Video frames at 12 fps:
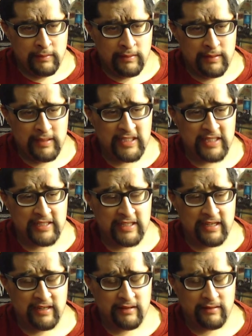This
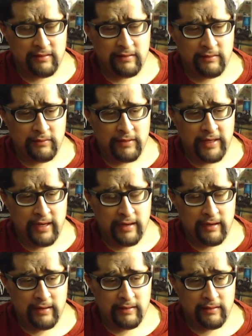
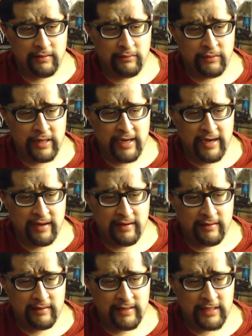isn't...
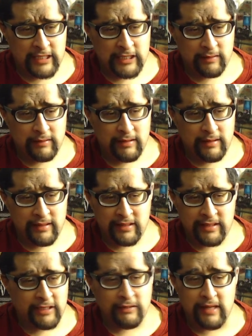Right. This is...
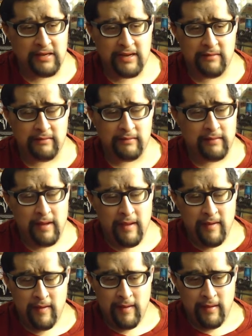Still doesn't...
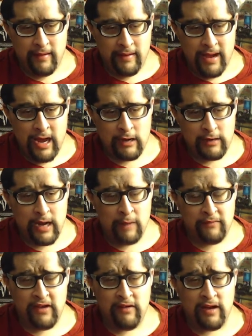
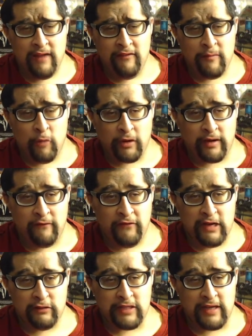I'm even left more
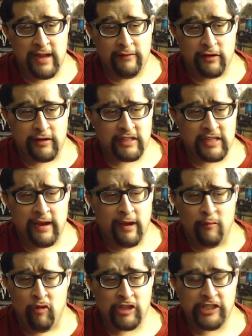confused than ever. It's like
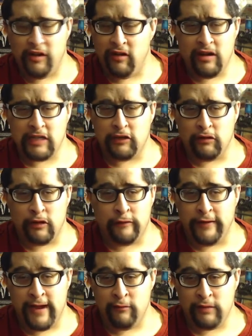I'm watching Lost all over
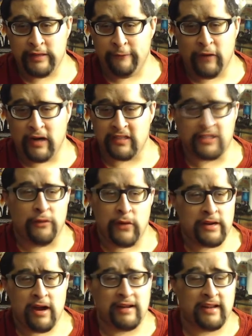again. What the fuck is going
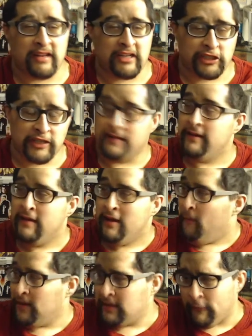on in this shit?
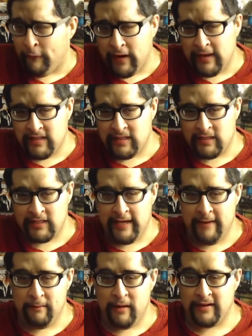What the fuck is a
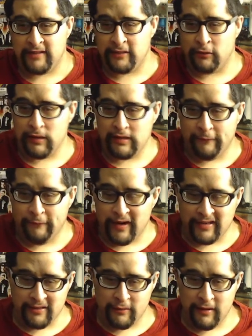steam monster? What the fuck
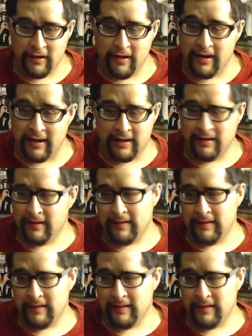is going on?